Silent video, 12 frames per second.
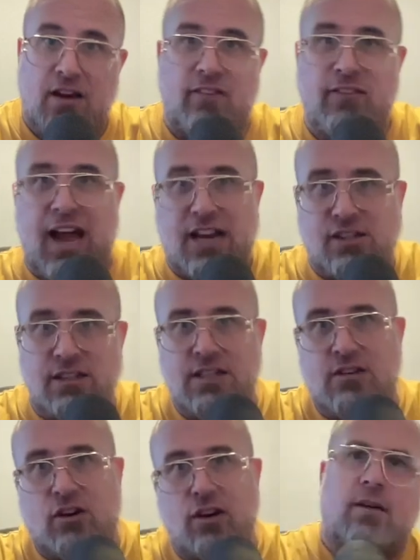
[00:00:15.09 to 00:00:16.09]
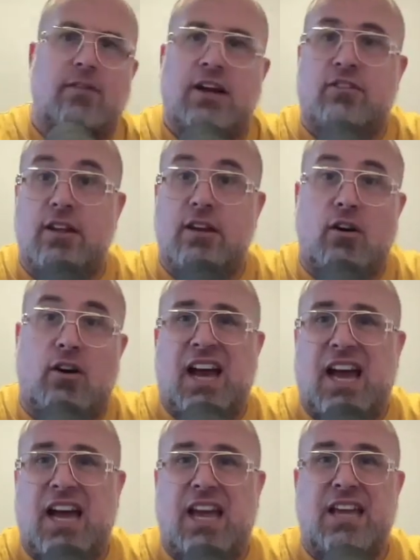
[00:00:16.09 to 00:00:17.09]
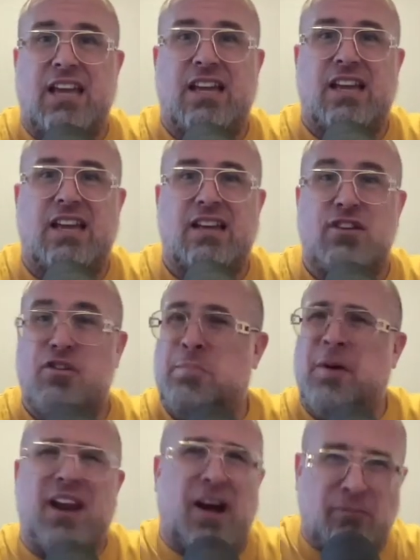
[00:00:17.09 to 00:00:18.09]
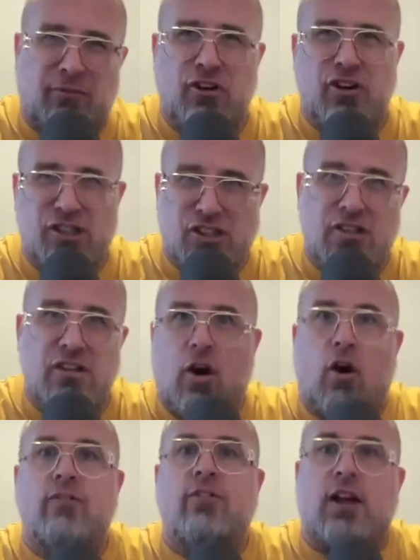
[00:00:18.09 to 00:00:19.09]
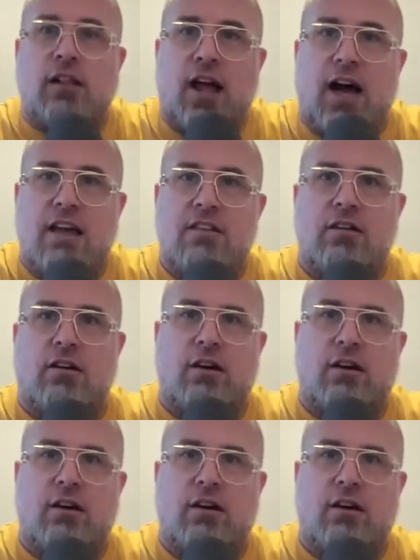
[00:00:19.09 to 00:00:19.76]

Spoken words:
I've actually got a sped up version of the class.